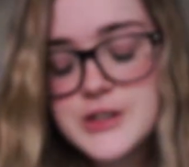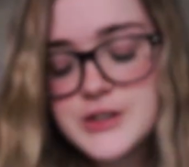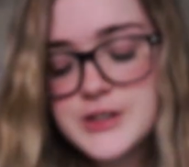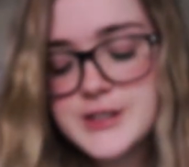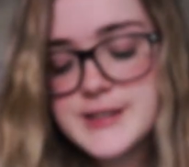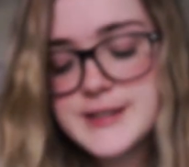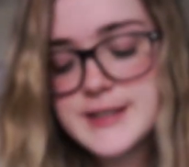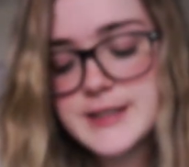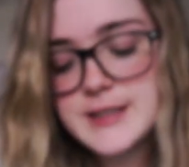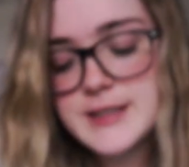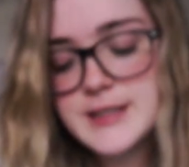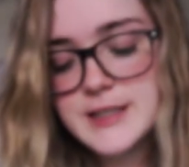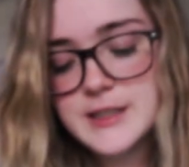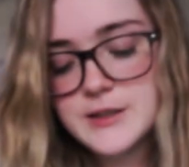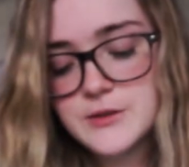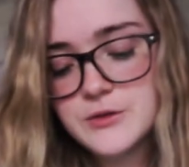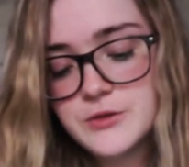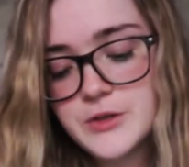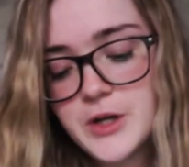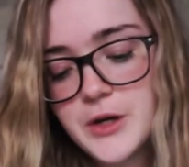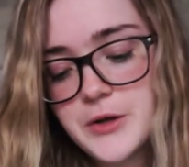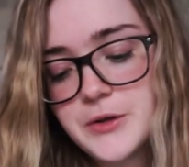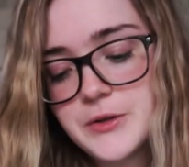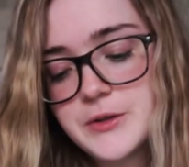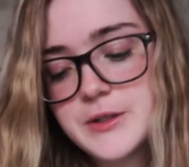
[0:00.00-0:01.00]
She sent a little
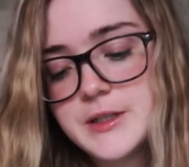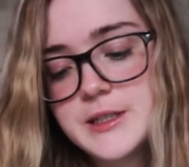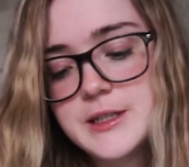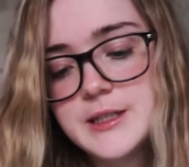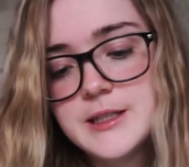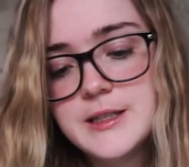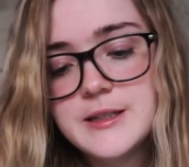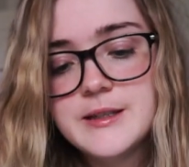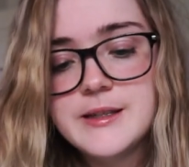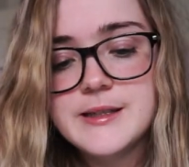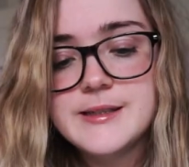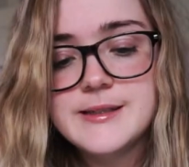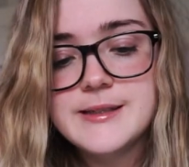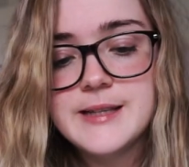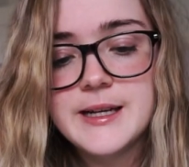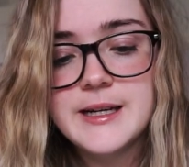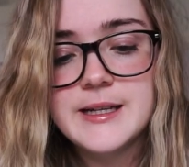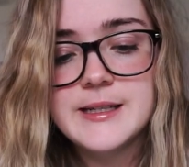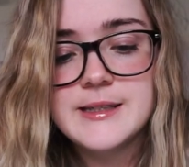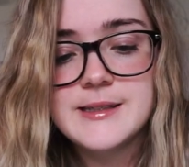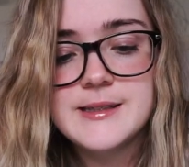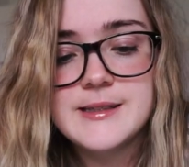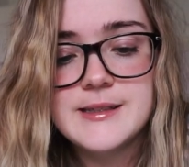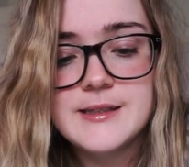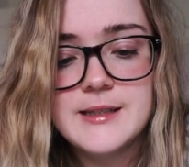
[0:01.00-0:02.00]
note that
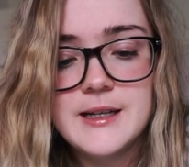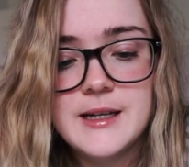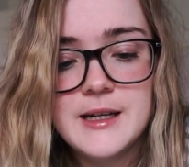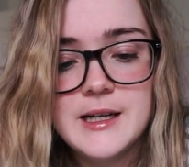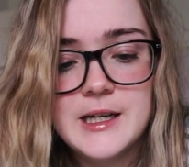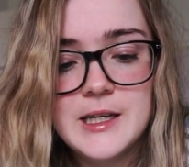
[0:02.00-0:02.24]
says